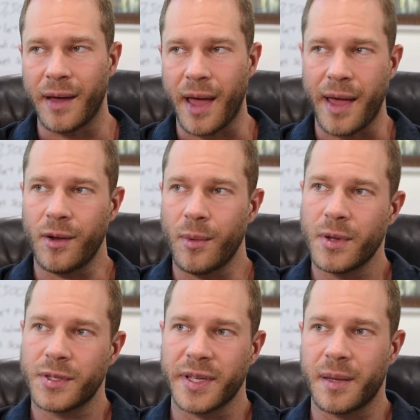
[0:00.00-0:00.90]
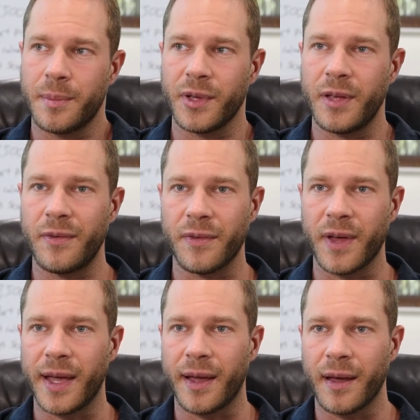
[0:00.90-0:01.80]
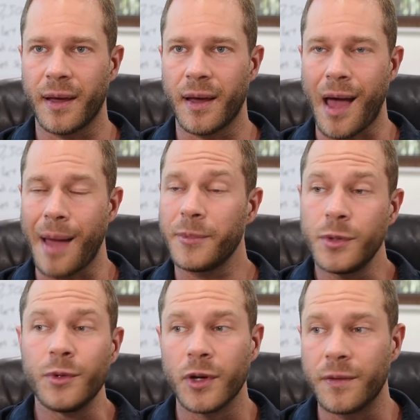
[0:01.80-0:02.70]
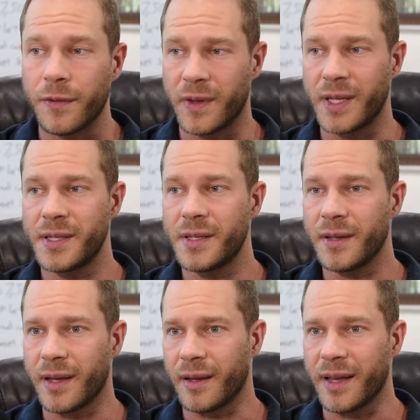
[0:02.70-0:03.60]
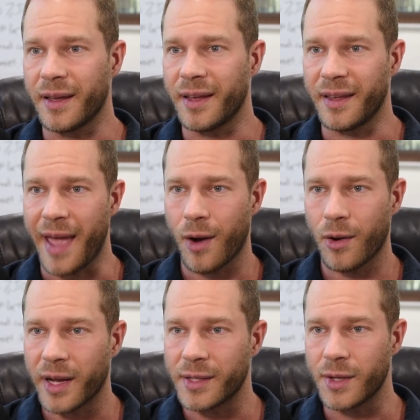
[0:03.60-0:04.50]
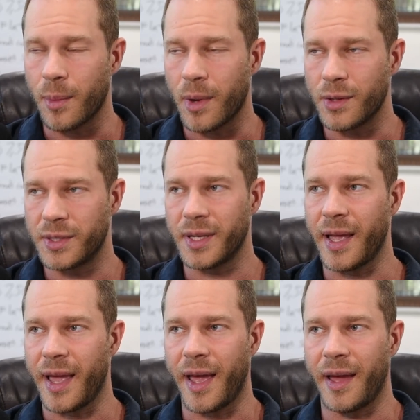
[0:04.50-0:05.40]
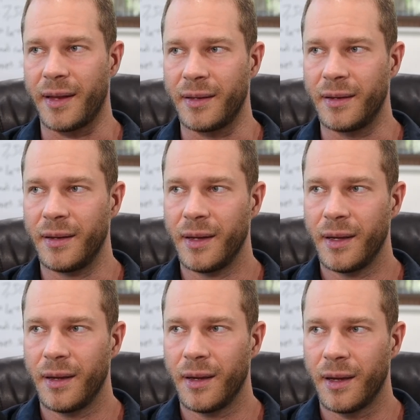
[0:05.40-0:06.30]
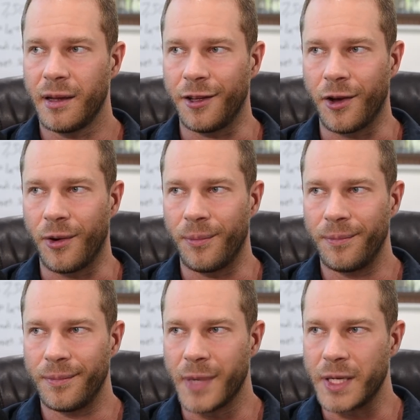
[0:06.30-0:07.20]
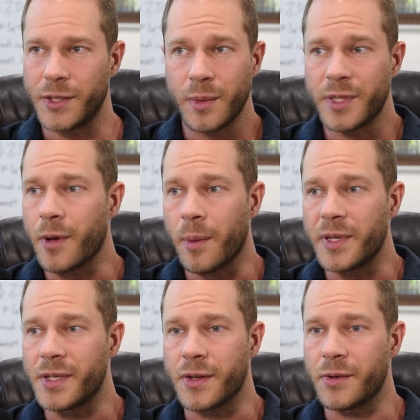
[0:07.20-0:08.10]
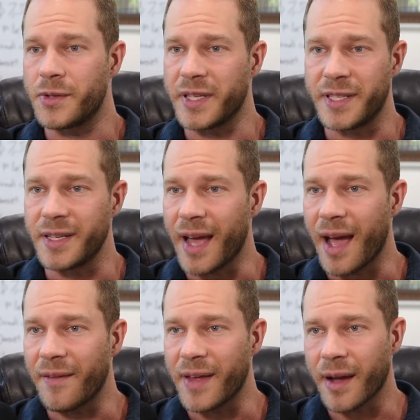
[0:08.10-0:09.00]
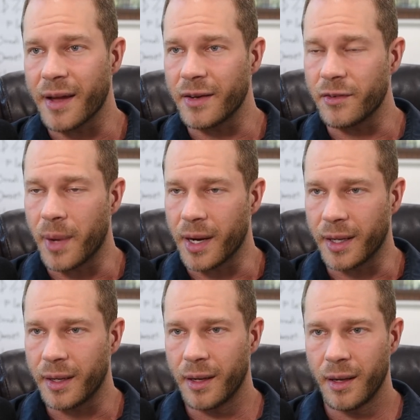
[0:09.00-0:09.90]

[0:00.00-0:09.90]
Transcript: I had almost like a belief of like I'm too good for this, like like like arrogance almost, and you know, assuming small business owners like didn't have that kind of money.